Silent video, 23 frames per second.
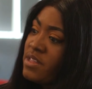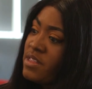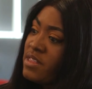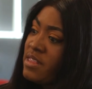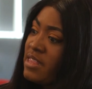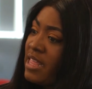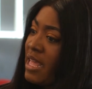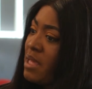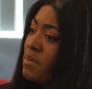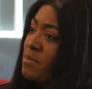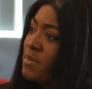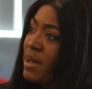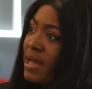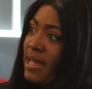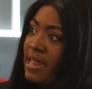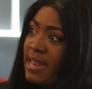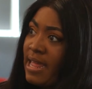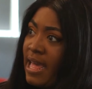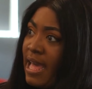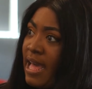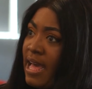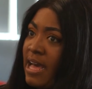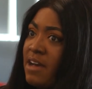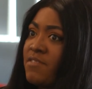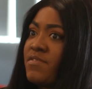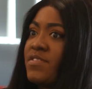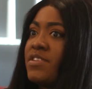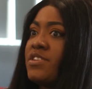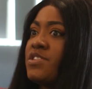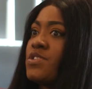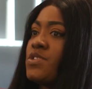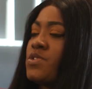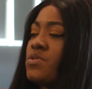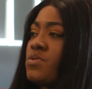they might have
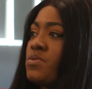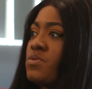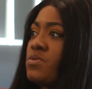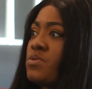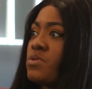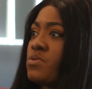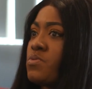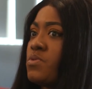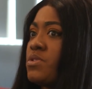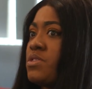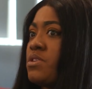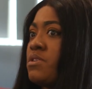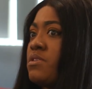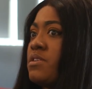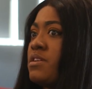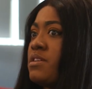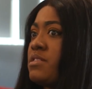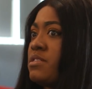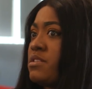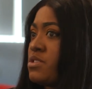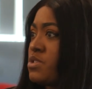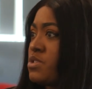issues when they're in the